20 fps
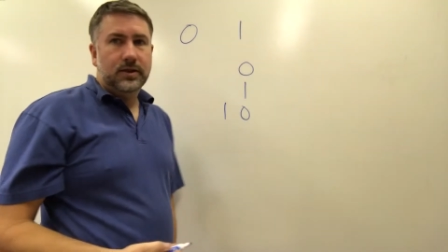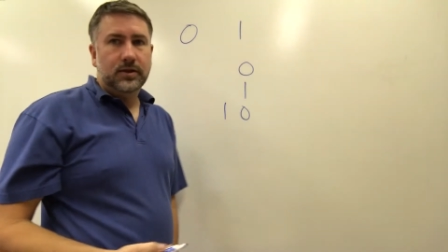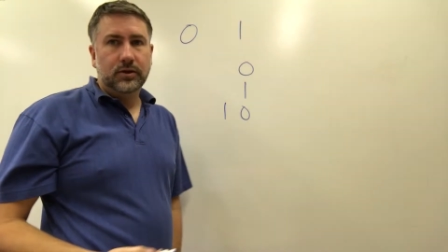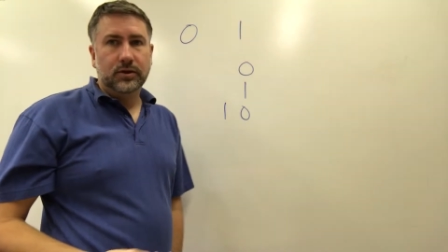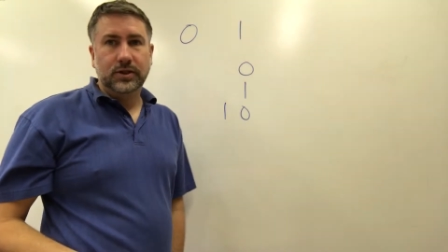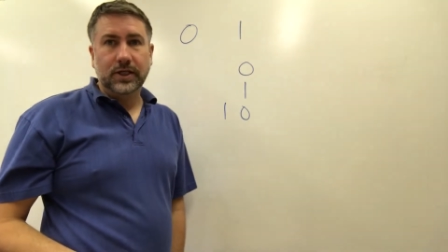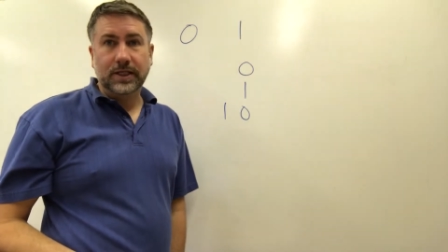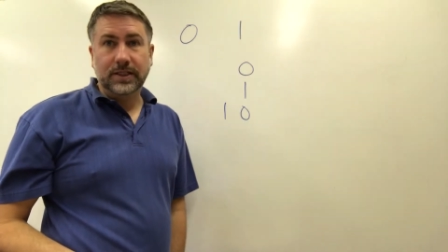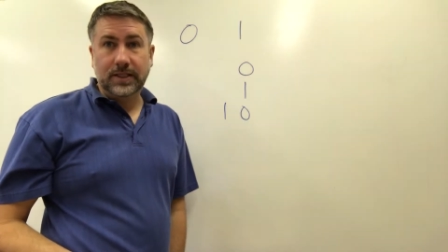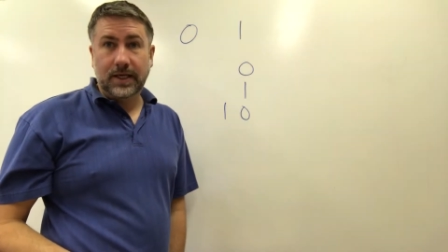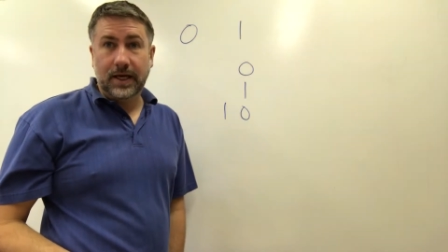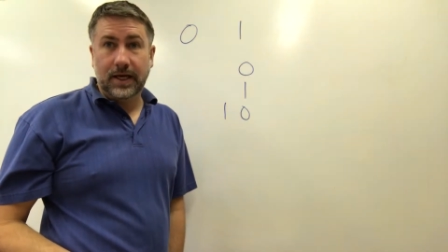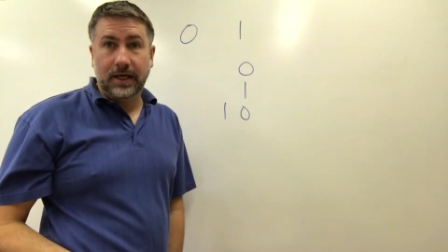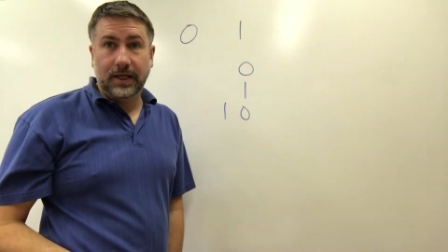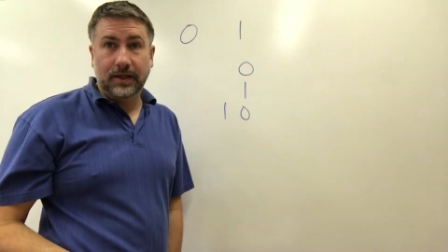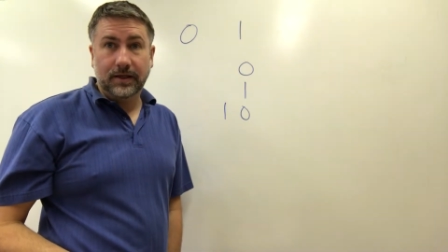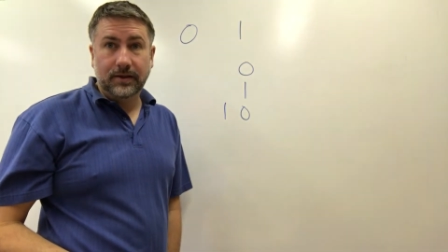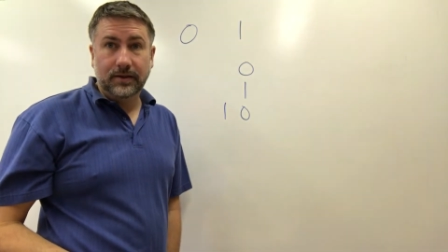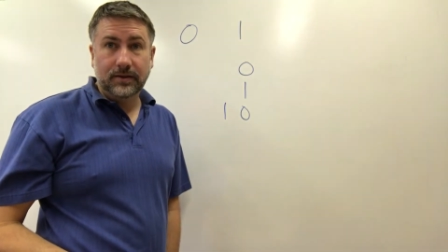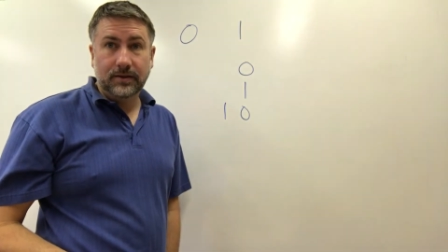looks like
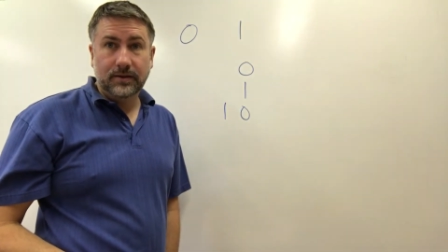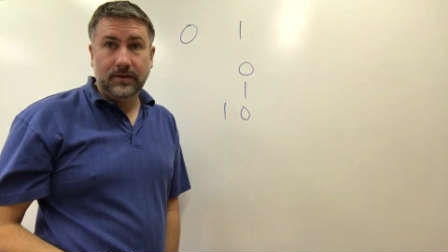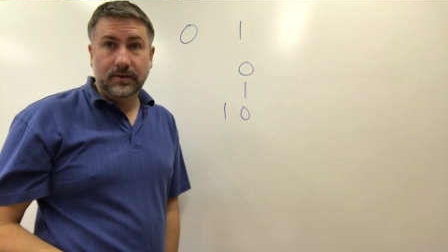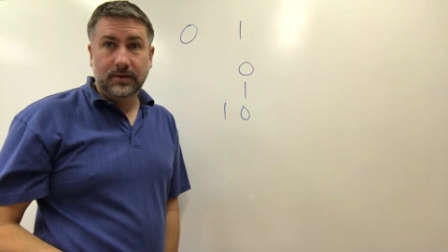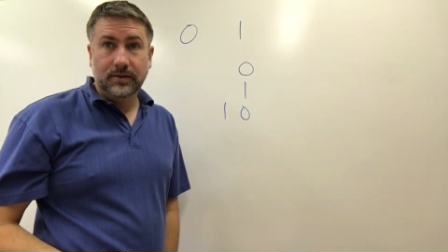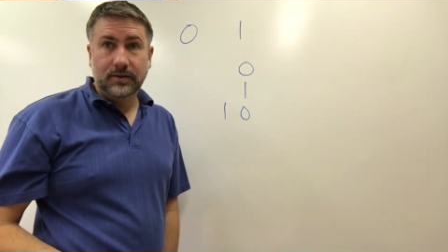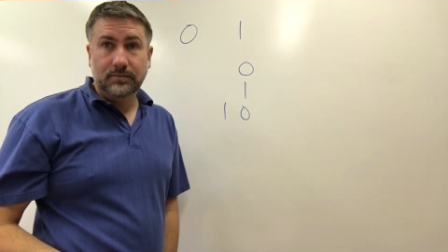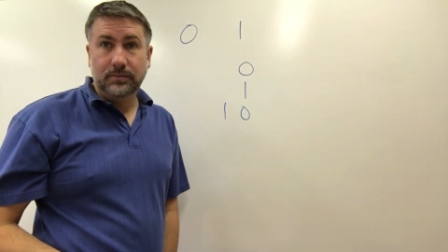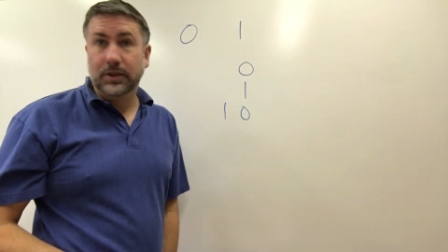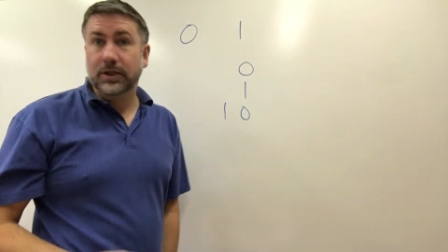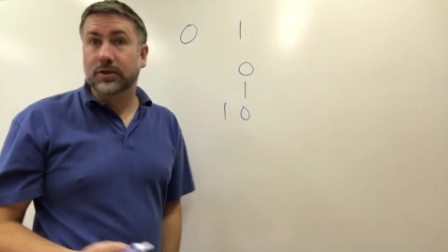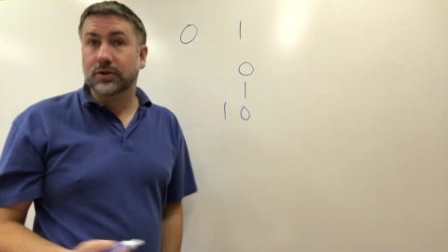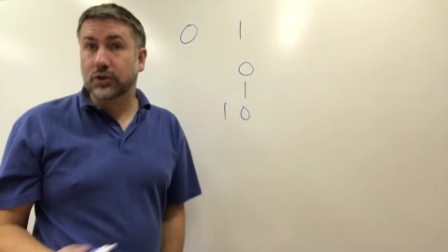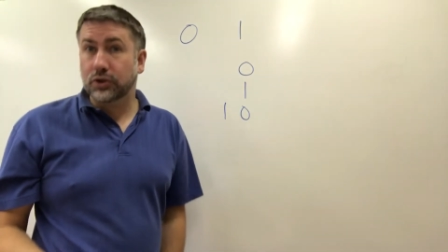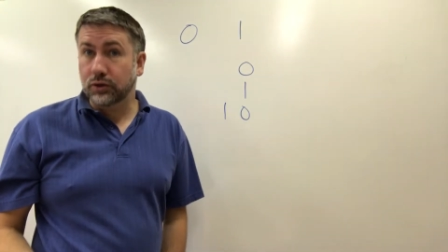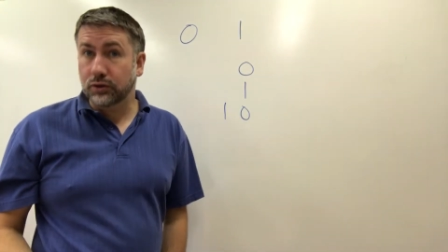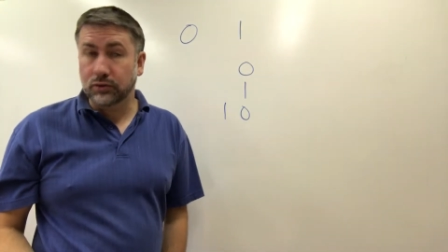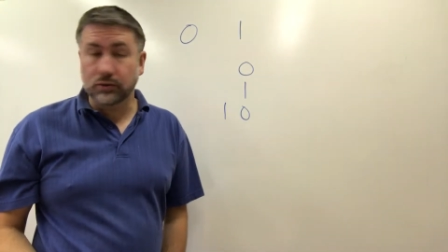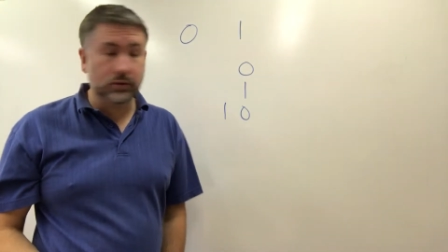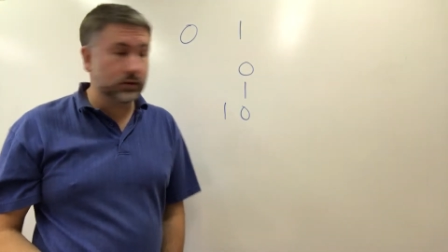10, but it's
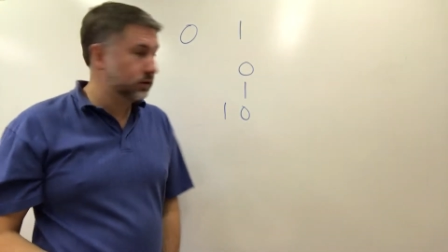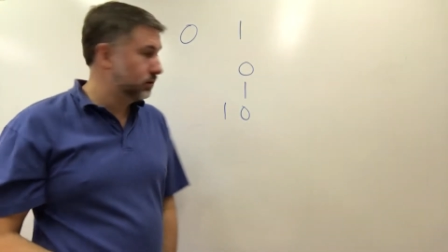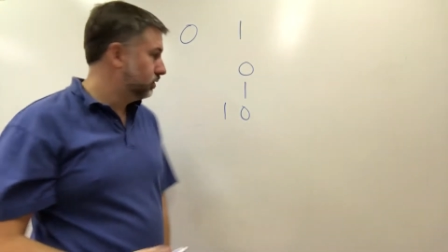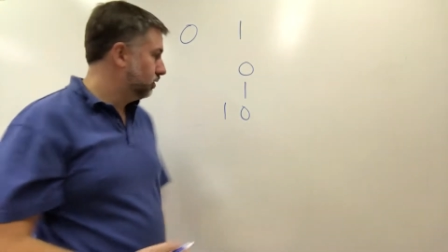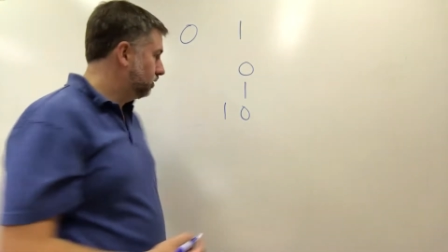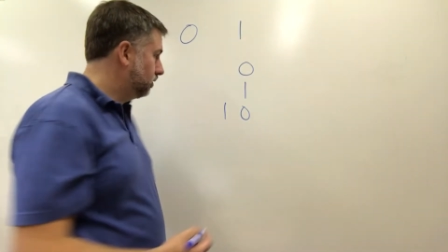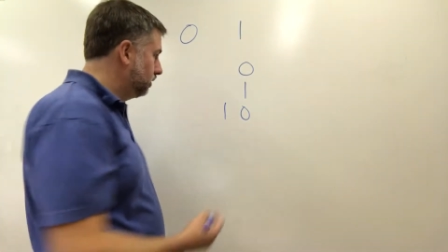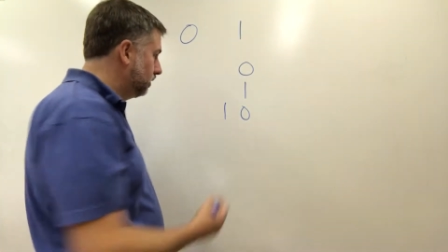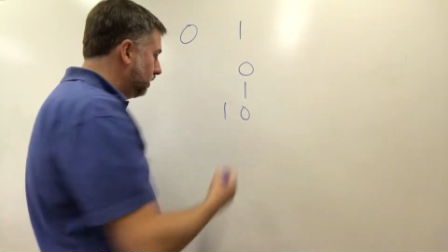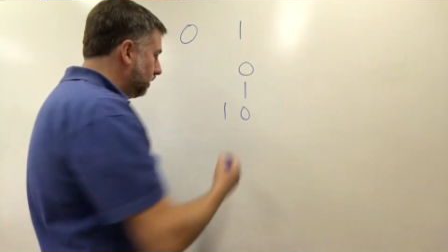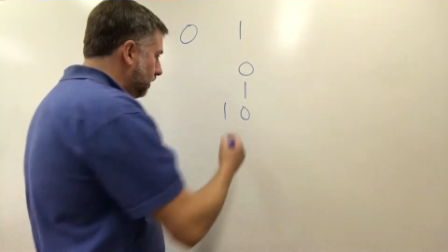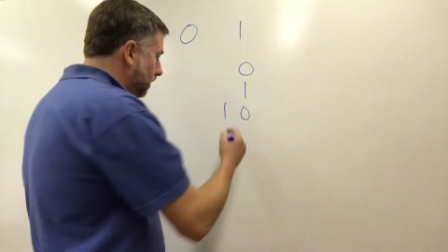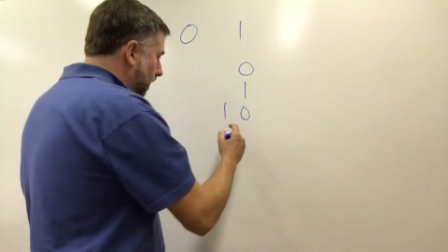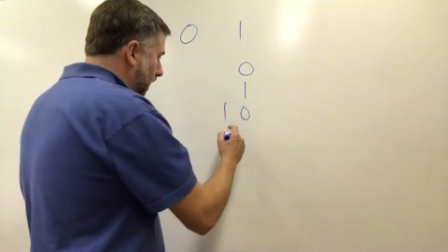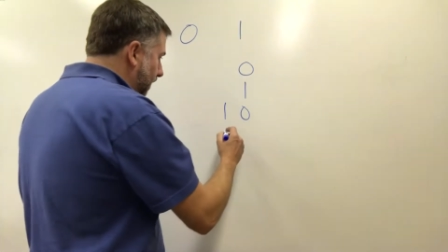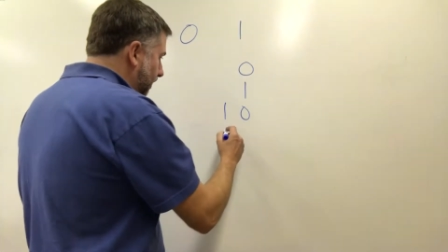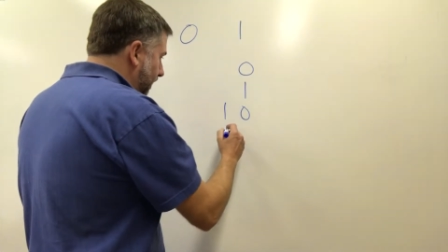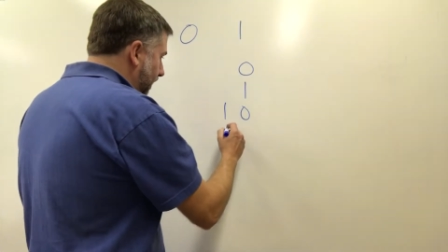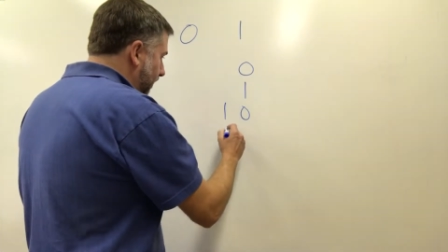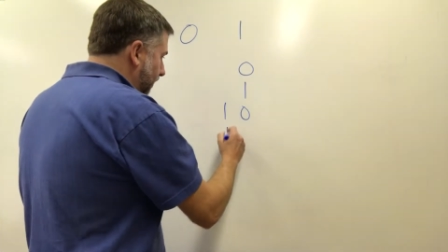two.
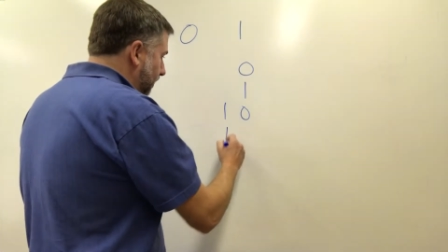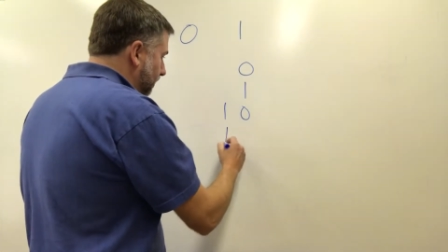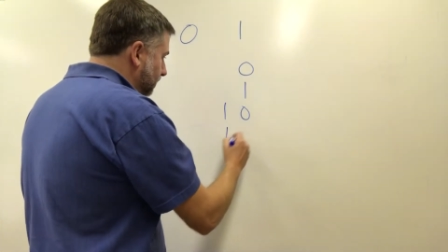And then